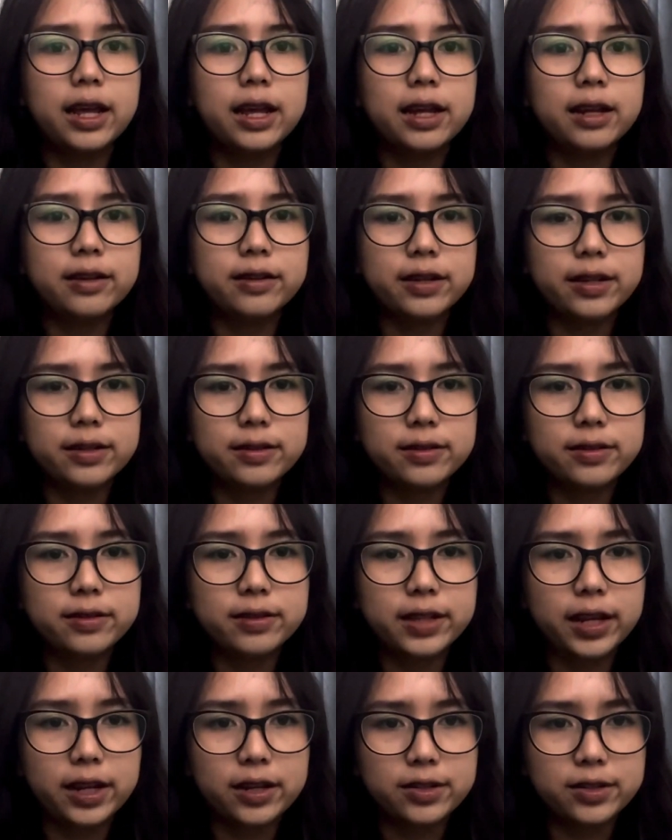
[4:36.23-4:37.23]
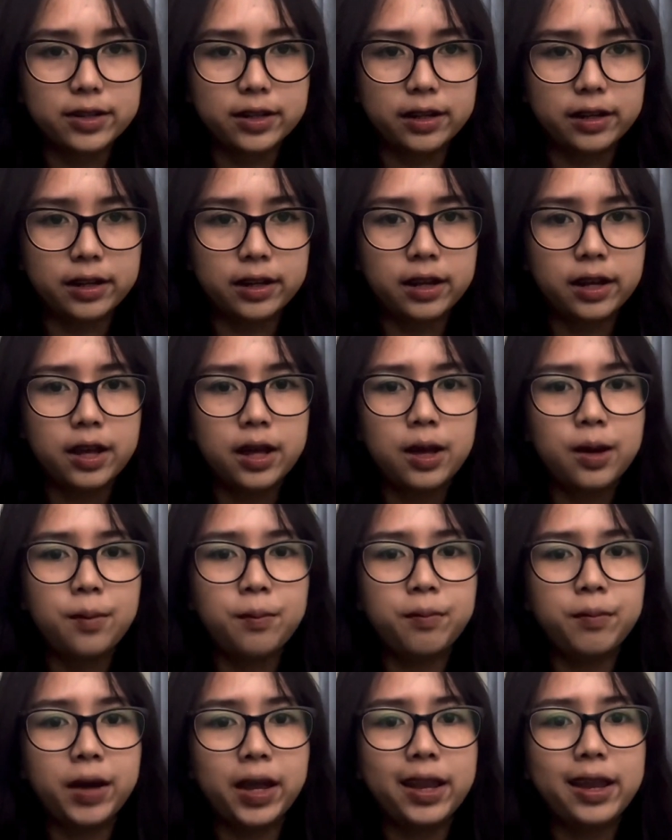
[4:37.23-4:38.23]
distinctions
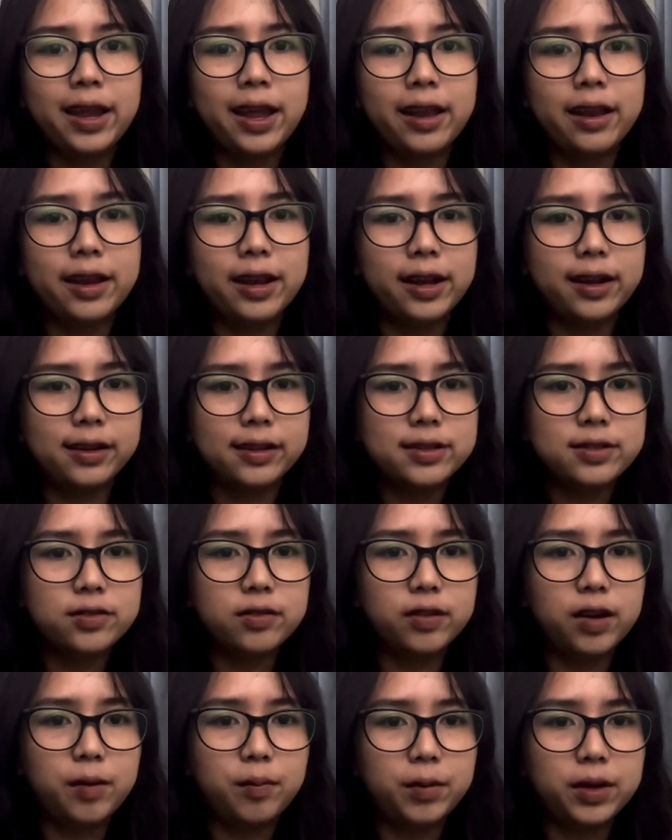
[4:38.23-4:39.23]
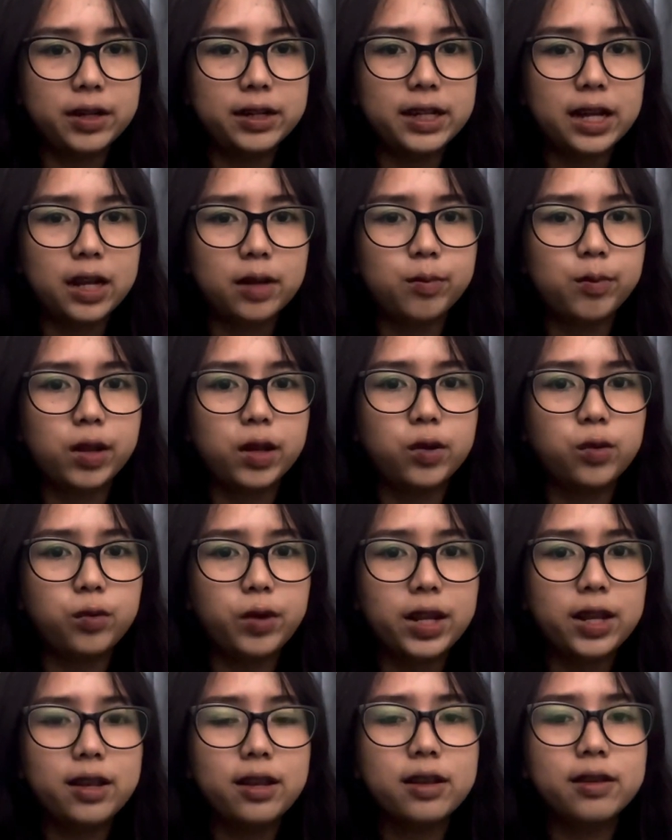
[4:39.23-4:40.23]
made in English grammar, that
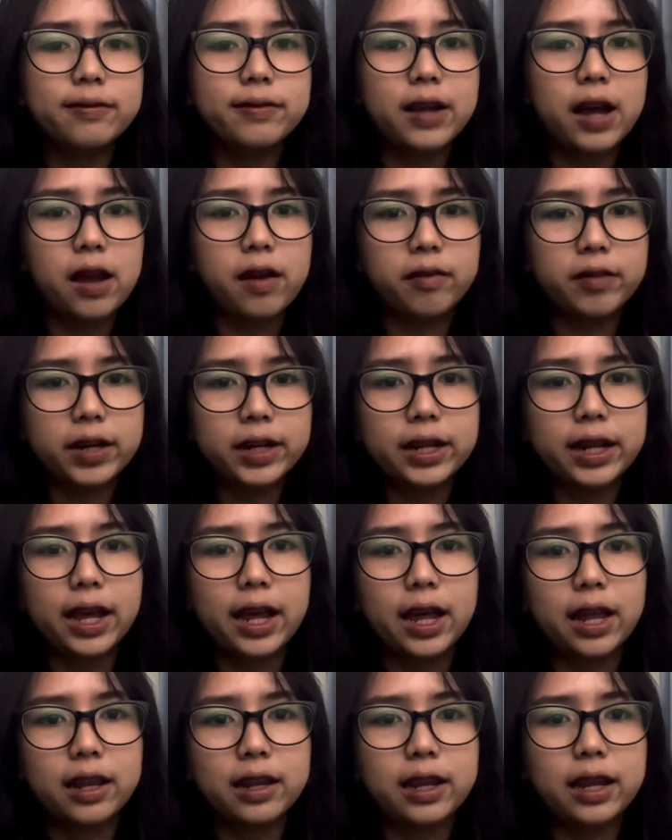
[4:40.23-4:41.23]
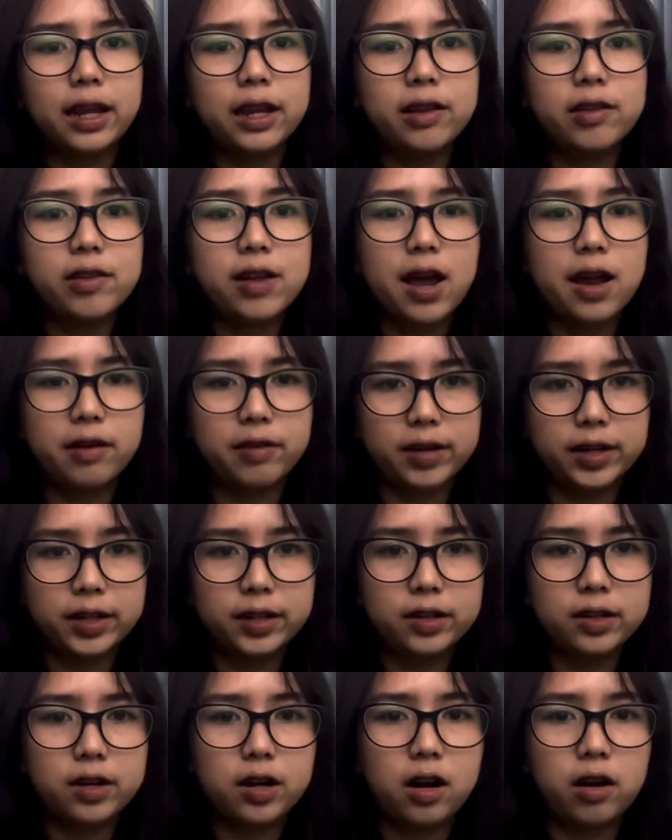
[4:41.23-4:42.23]
between direct and indirect
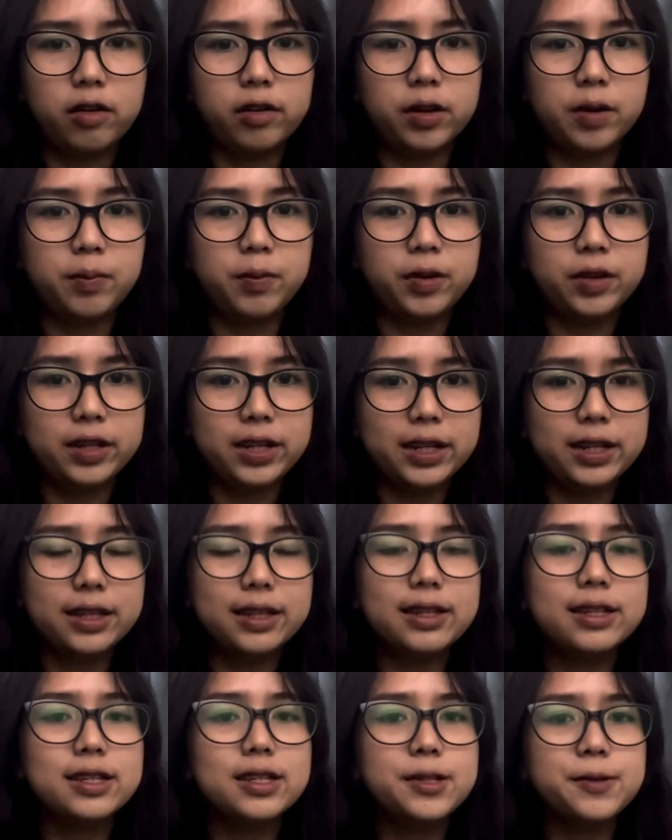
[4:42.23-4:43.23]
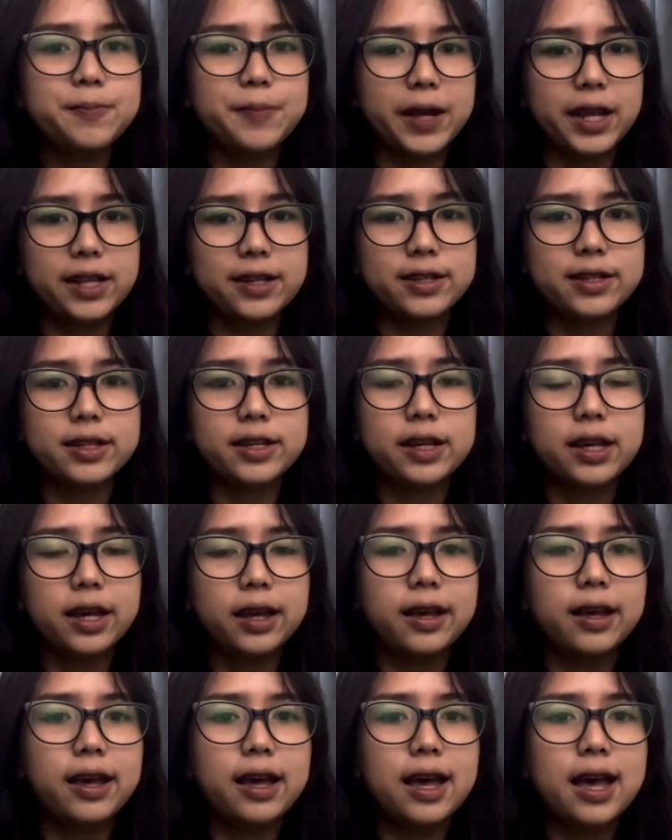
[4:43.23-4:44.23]
or repeated speech.
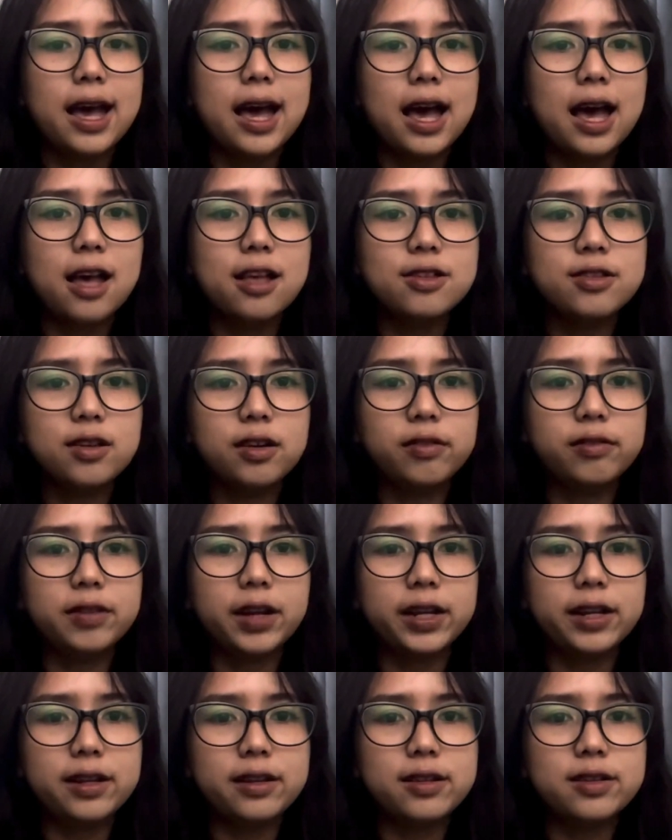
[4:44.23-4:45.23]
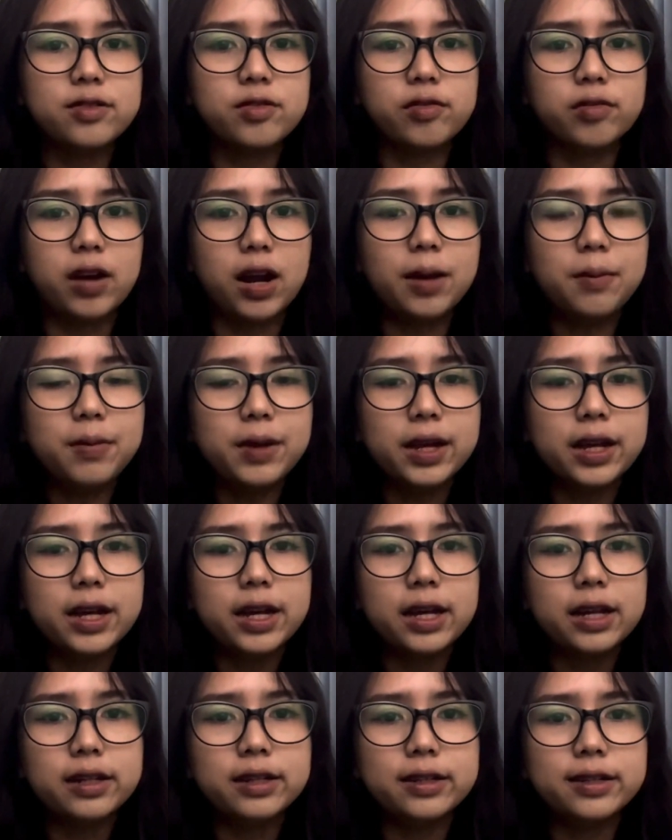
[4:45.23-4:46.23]
As already described,
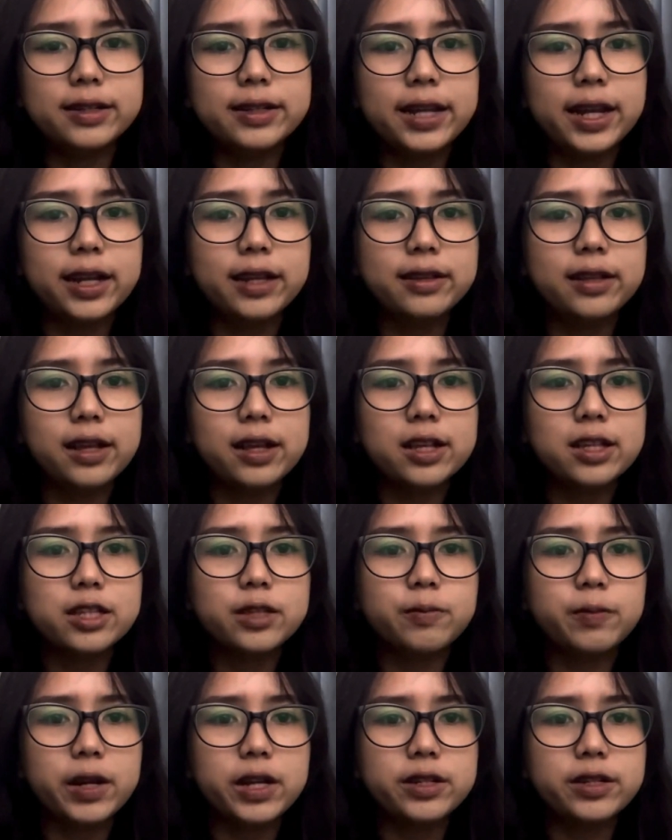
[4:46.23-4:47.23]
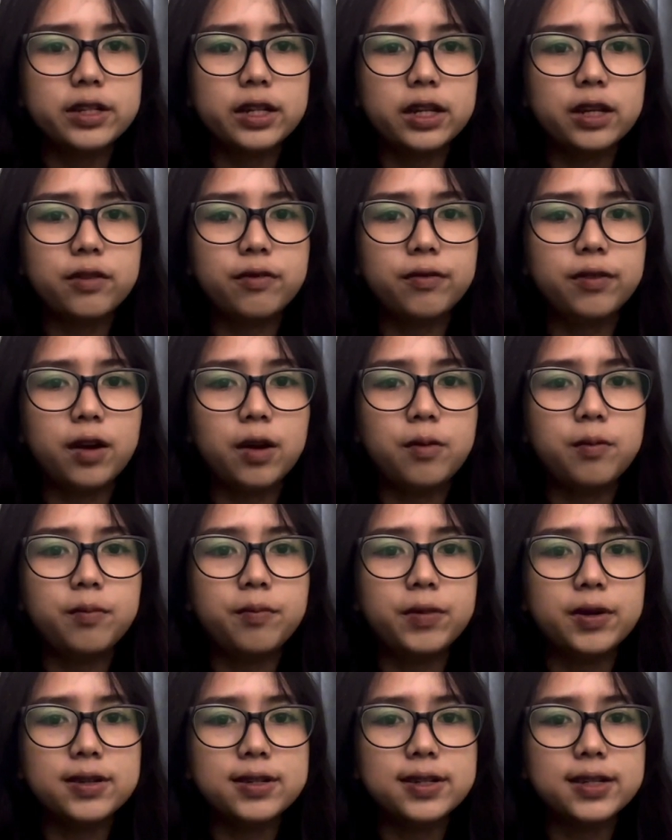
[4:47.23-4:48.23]
the deictic expression from
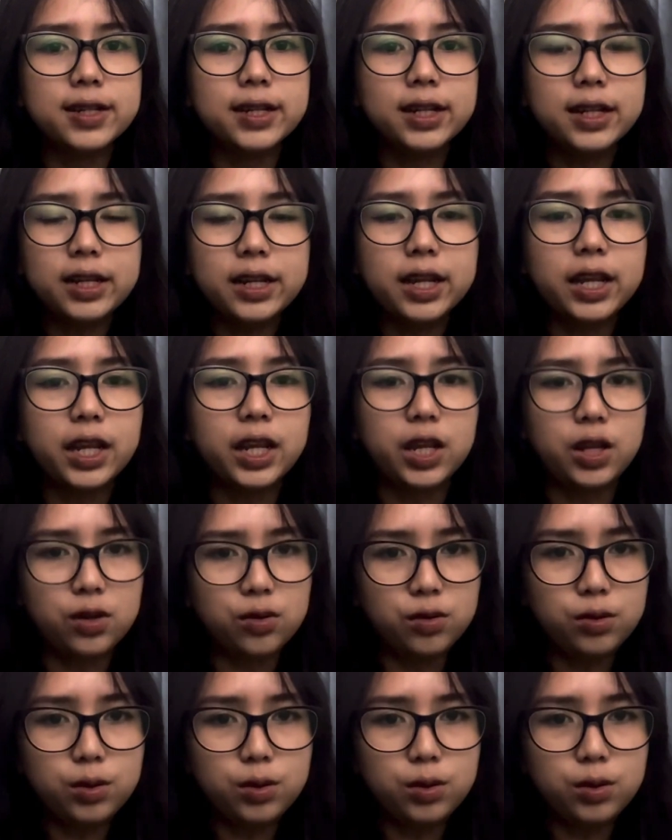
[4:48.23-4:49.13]
person, you,